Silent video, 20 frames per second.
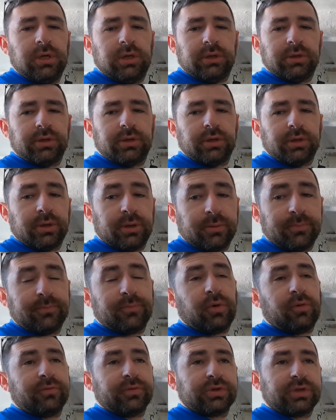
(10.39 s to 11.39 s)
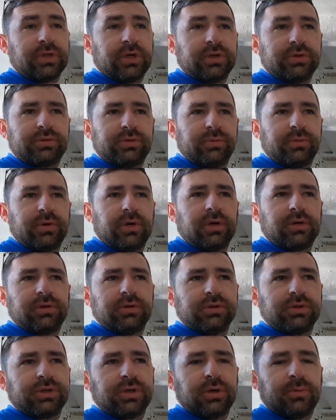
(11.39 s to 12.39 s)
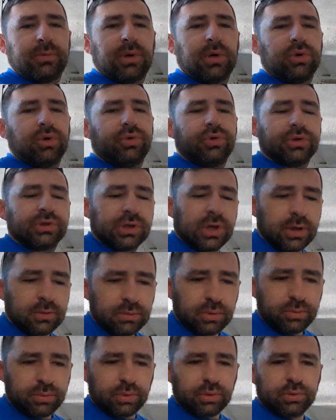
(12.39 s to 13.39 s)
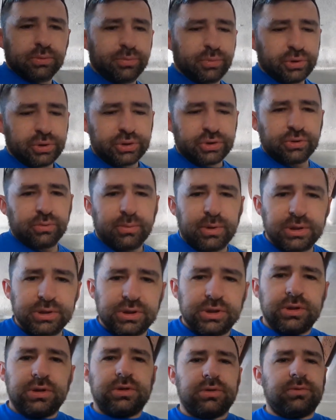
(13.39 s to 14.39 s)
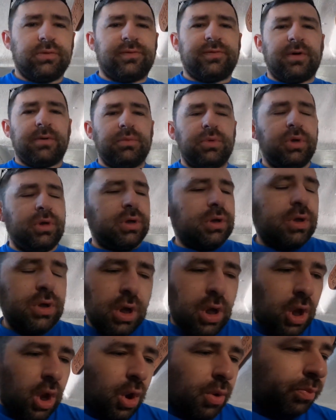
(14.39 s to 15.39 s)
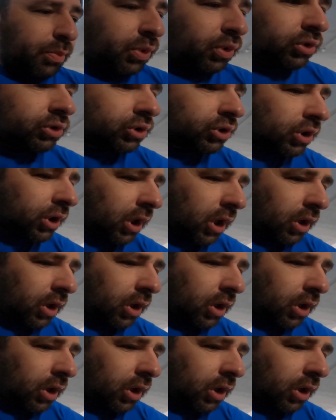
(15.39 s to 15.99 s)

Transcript: Uh, obviously that is something I can say about another time, but personal matter, my family. But